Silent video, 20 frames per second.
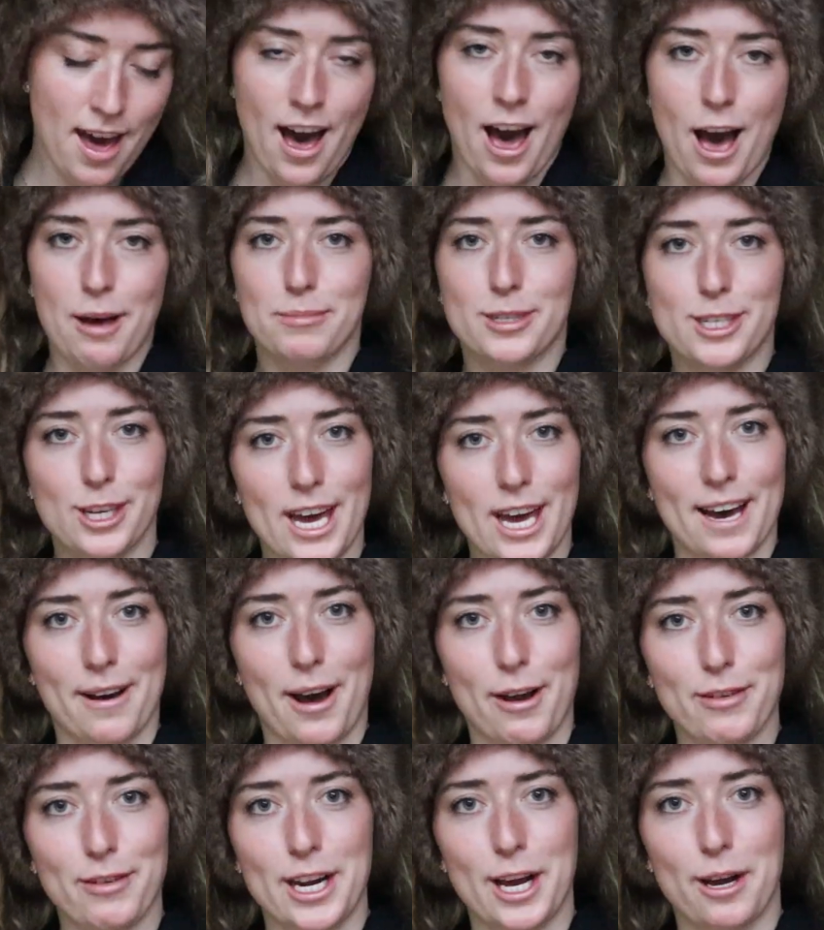So yeah,
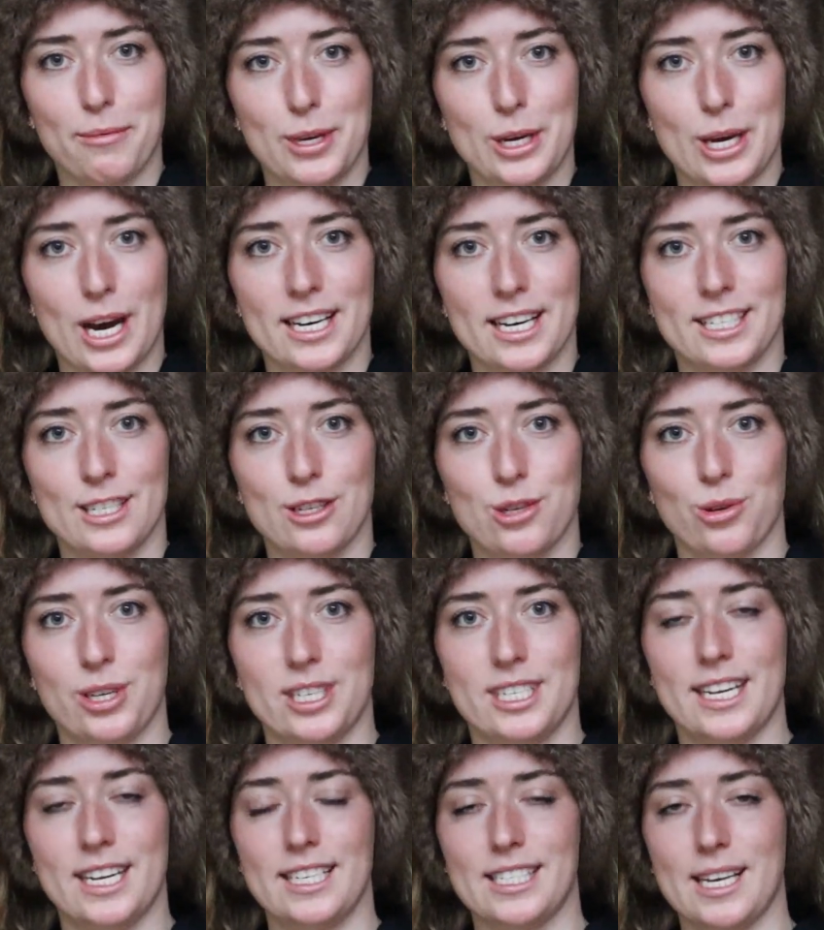I really hope you guys enjoyed
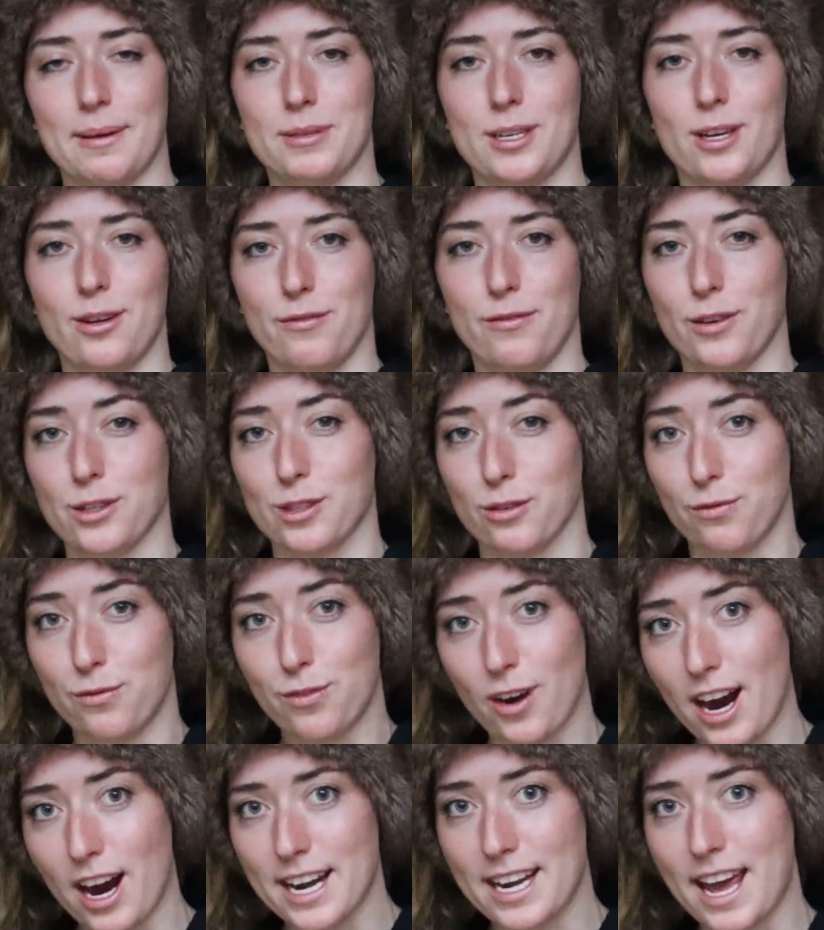today's episode of Fossil
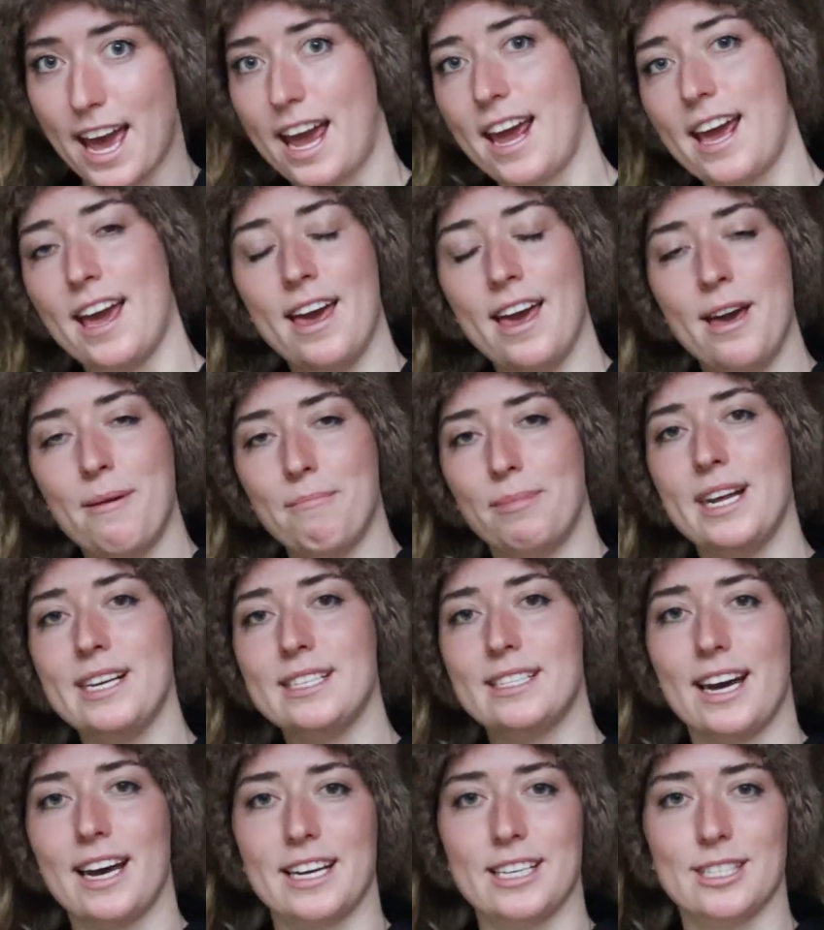Friday.
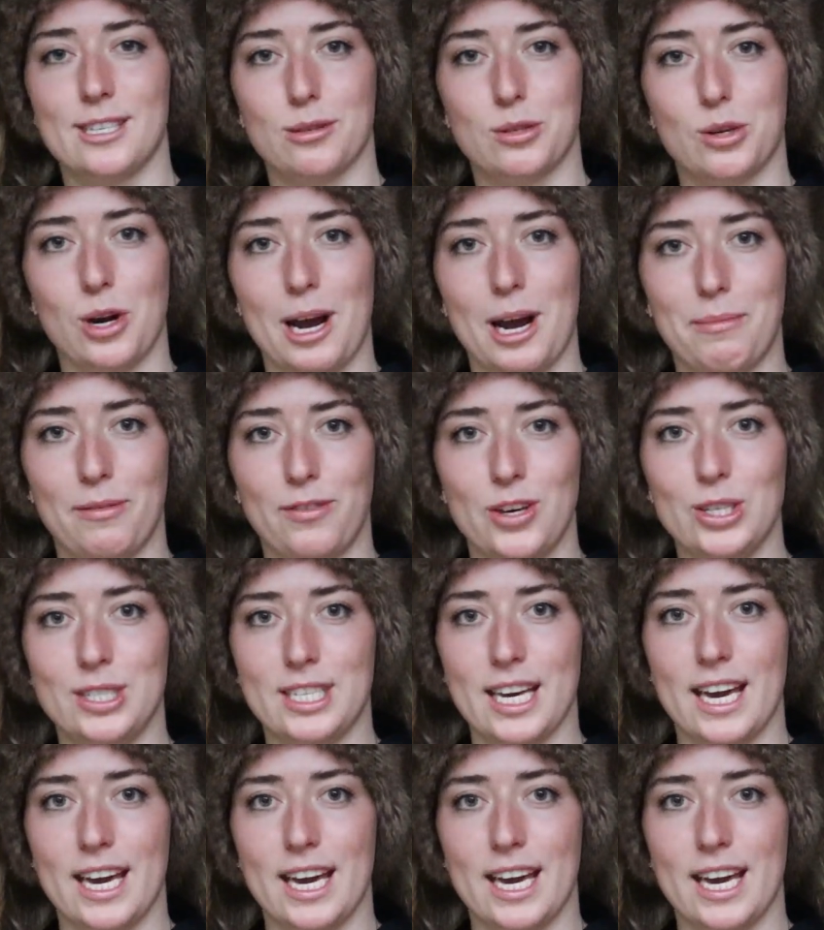Please like and subscribe if you